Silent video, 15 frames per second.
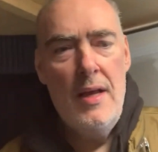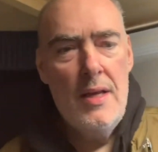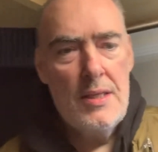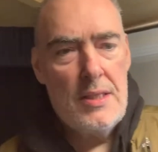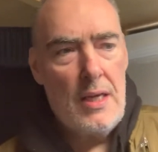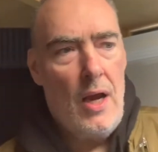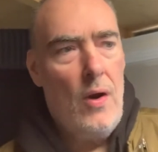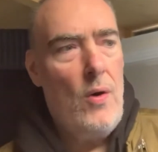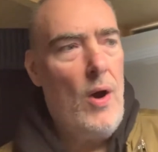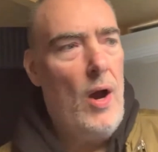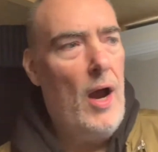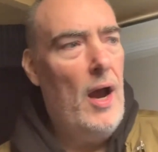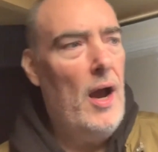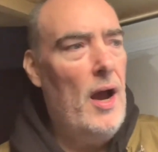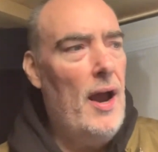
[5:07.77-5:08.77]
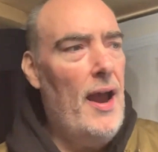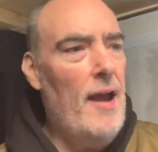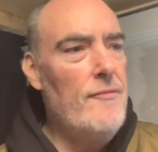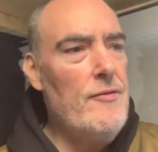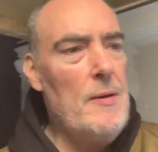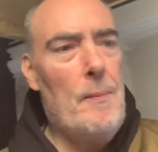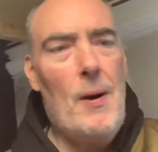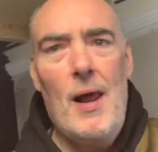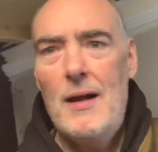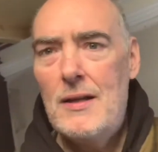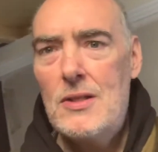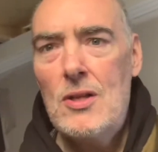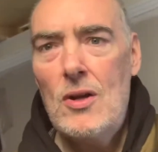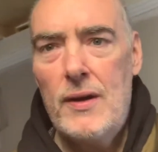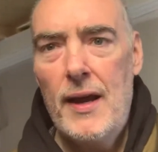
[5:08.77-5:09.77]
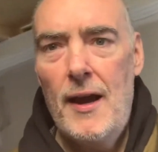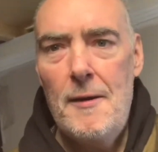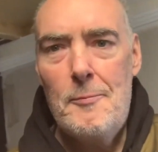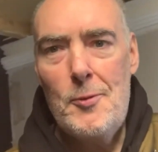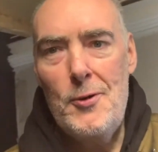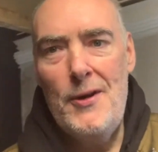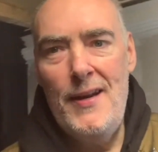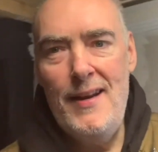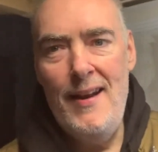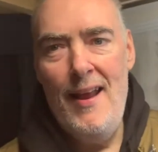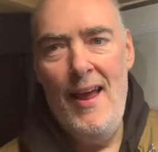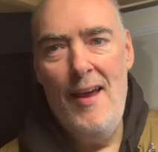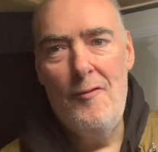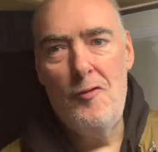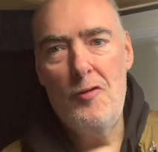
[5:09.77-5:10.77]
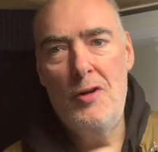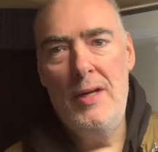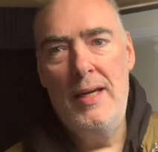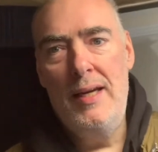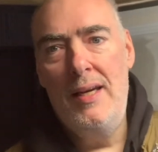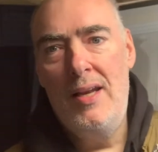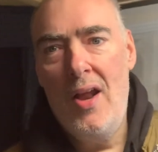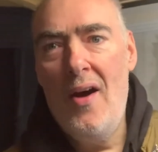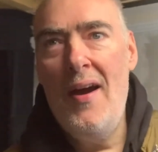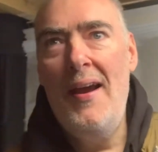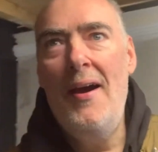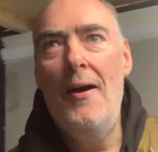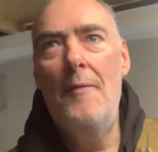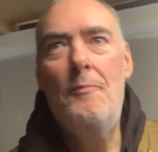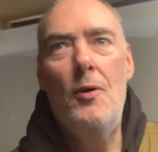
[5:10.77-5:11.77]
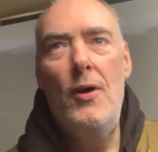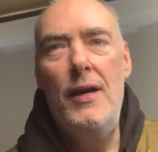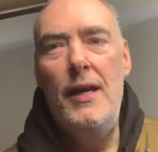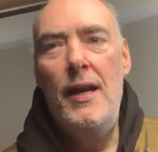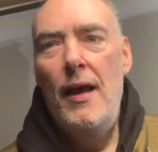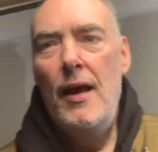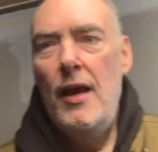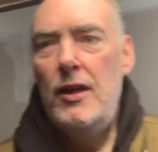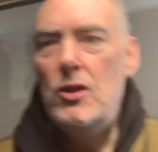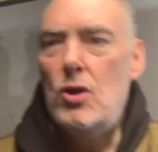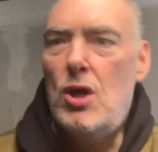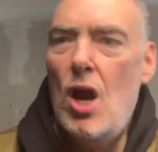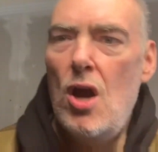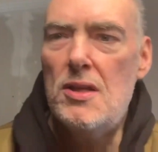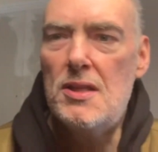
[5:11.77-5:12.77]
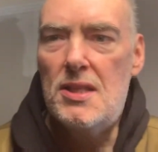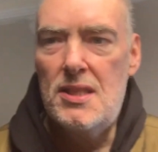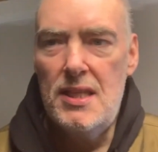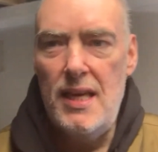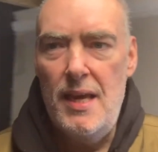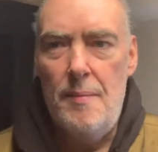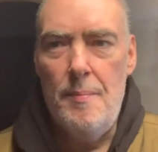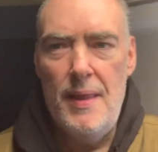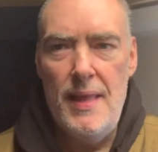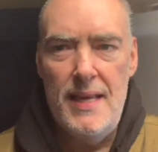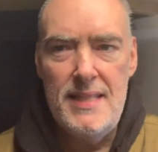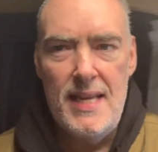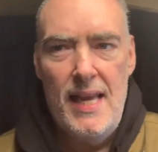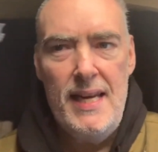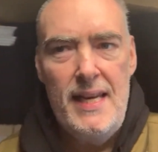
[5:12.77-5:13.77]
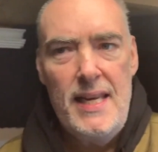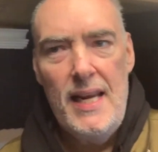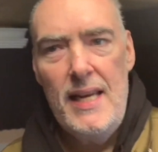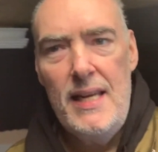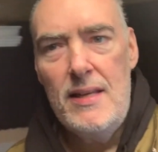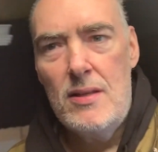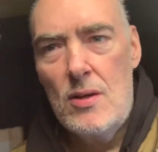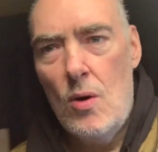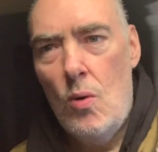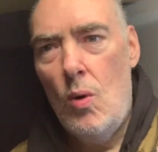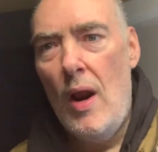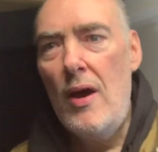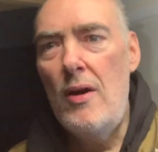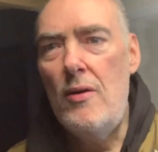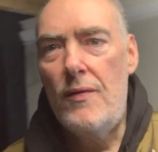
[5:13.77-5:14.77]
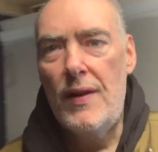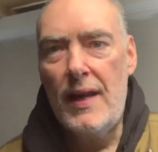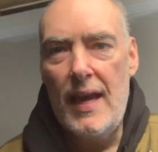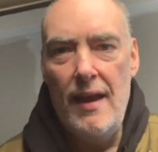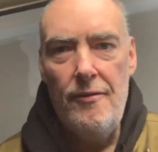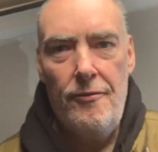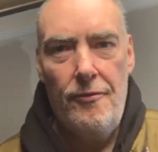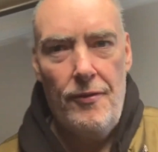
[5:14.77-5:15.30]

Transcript: So every plug socket I put in, every light I put in, you can't see them, but there's LEDs all over the gaff.